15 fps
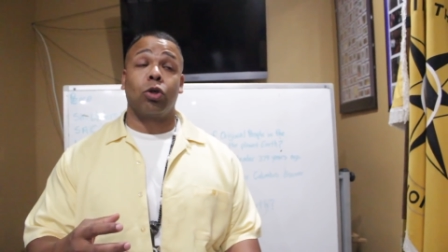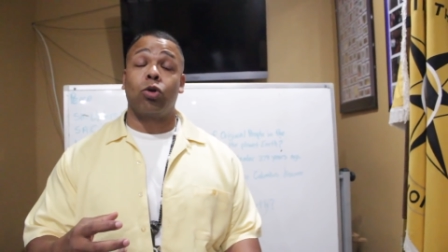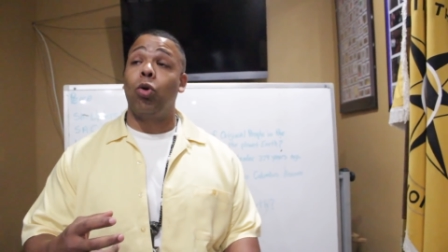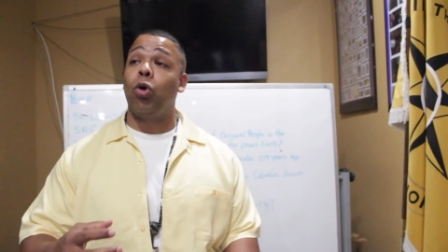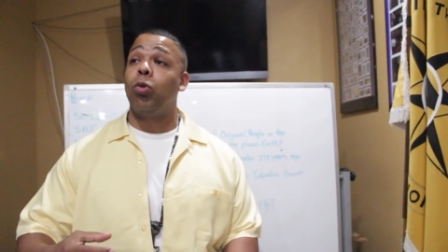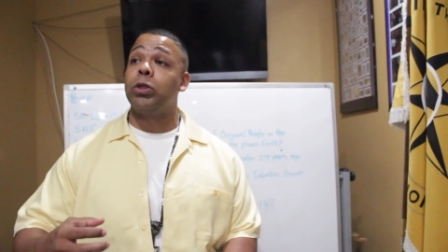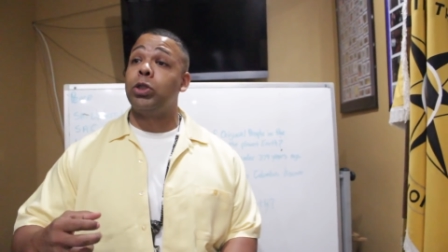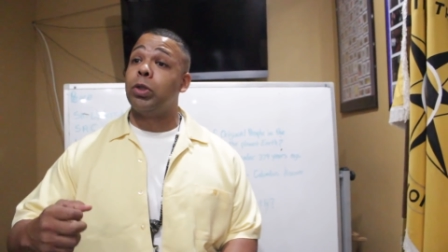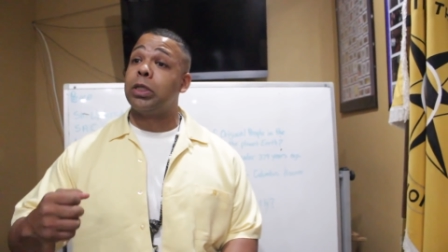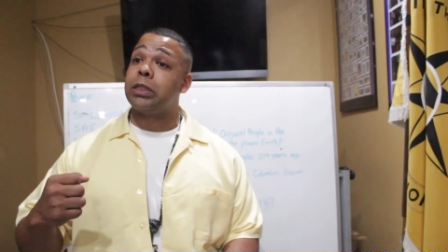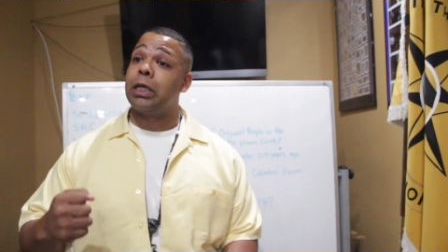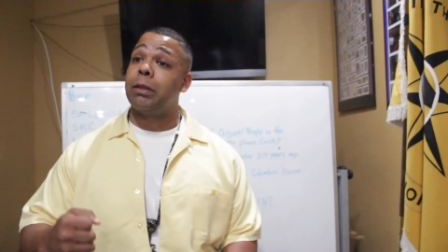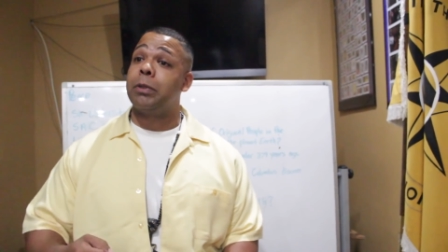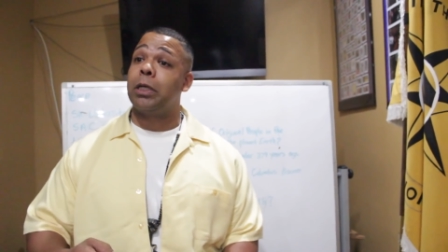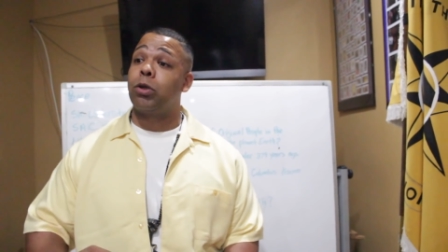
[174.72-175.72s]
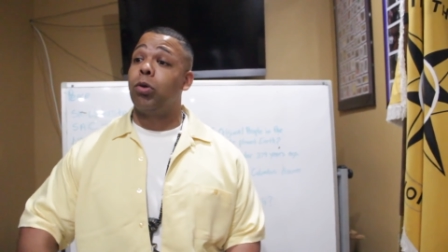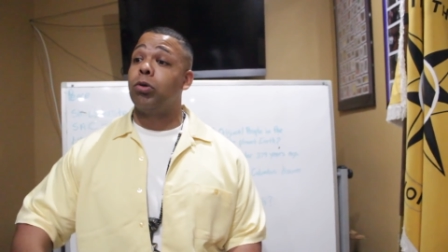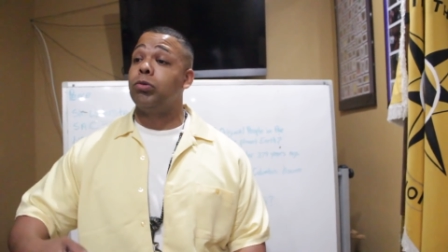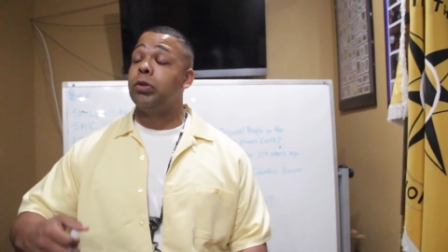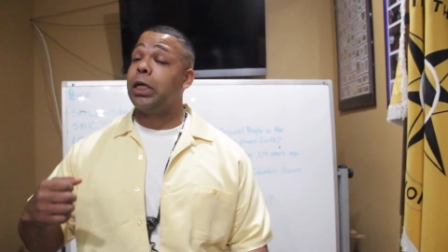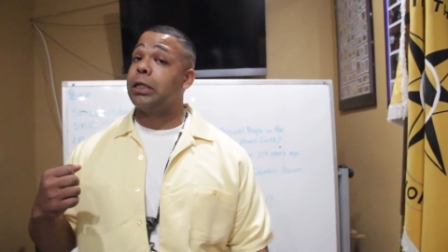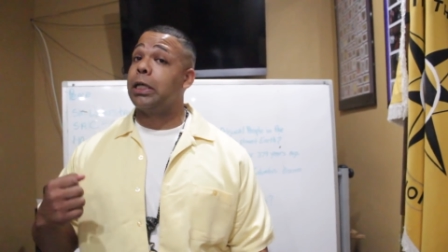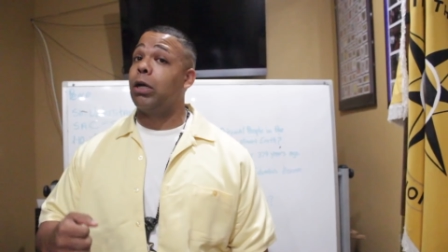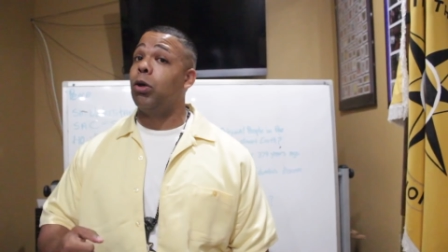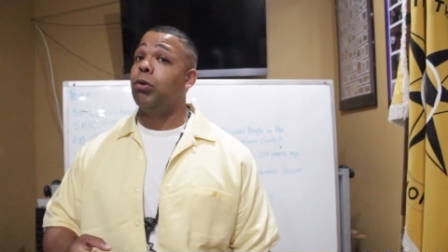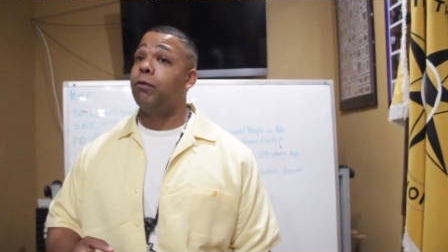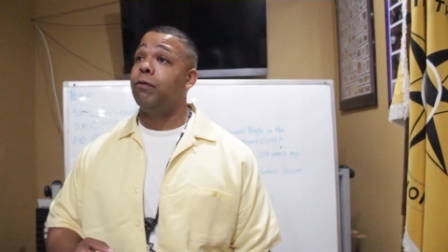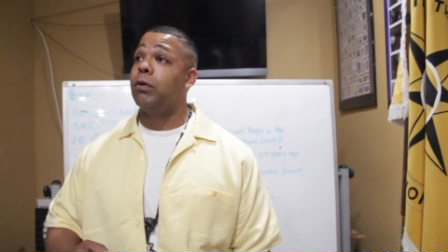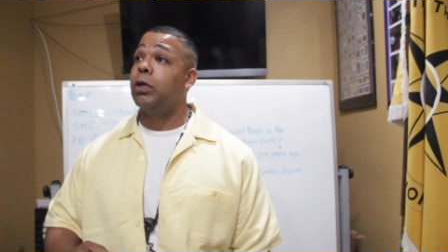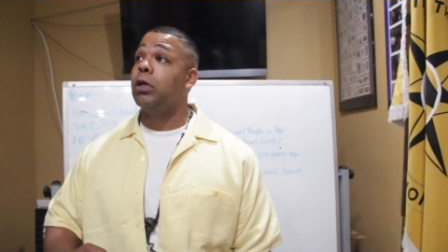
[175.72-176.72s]
call. When you accept that call, you take that
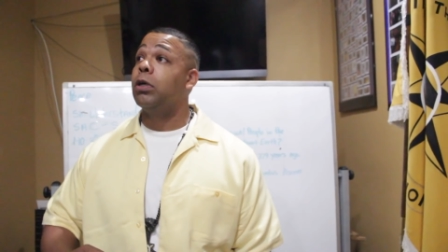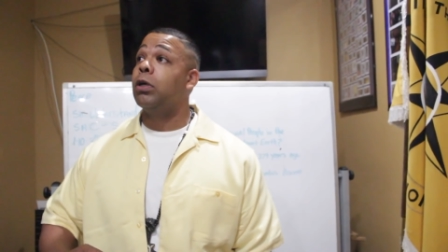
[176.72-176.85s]
oath.